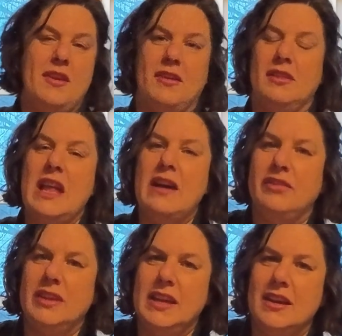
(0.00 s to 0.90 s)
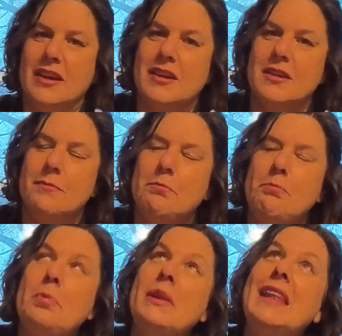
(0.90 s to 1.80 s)
they're lovely,
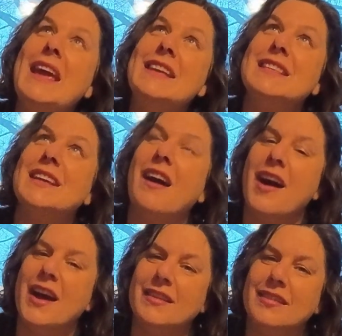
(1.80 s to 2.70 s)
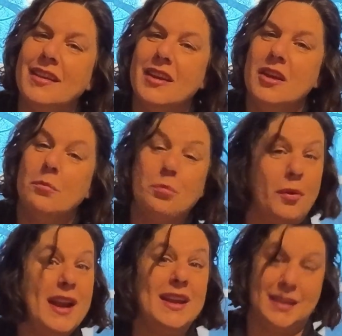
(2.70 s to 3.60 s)
blazing hot,
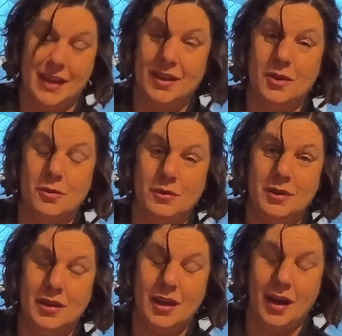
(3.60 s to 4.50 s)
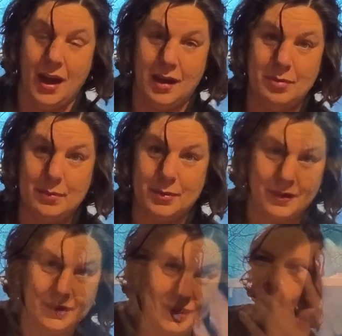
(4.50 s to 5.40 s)
bright yellow hot
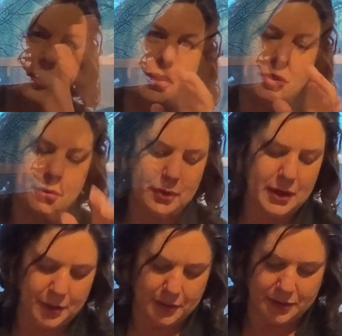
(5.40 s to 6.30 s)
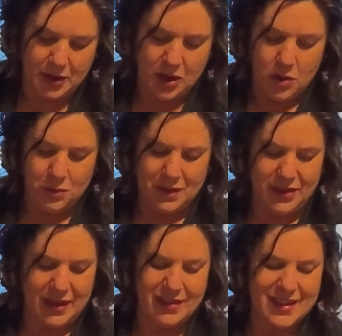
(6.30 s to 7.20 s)
peppers. Thrilled with
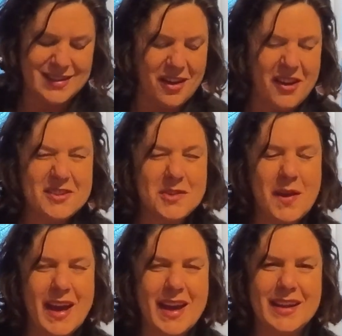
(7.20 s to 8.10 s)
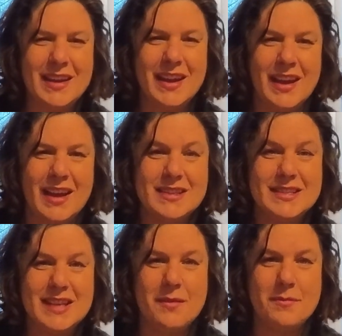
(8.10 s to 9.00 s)
it. This also had
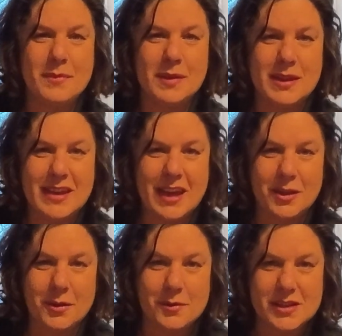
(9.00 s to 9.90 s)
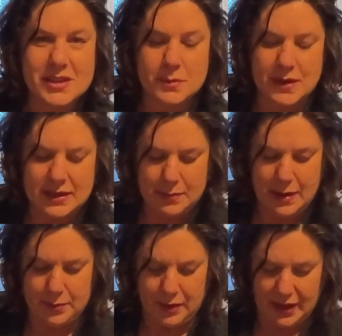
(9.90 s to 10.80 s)
some yellow sweet
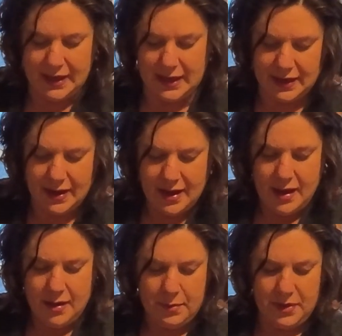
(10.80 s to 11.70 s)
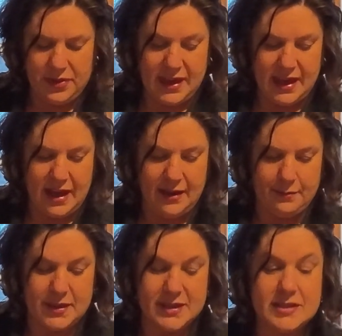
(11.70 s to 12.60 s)
pepper in it, but the
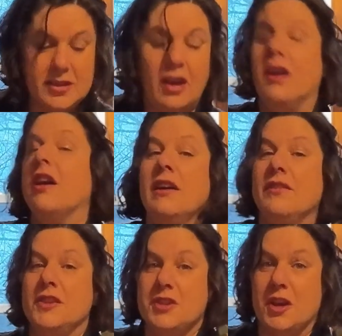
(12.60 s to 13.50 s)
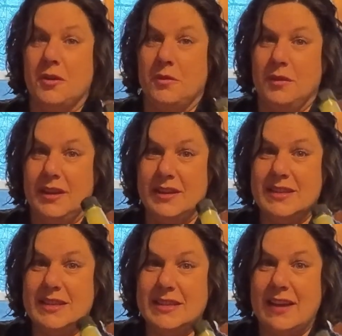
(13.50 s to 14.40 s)
star of the show is
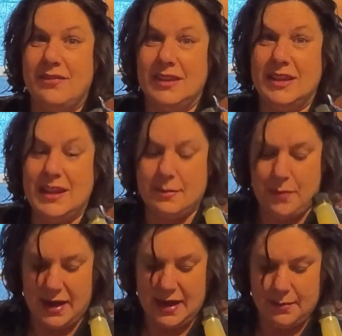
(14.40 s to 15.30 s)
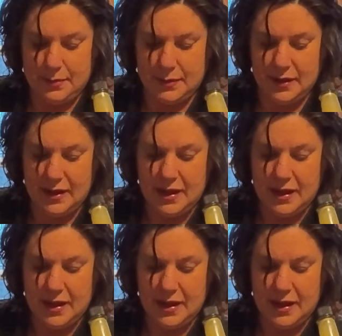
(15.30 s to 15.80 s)
definitely the pineapple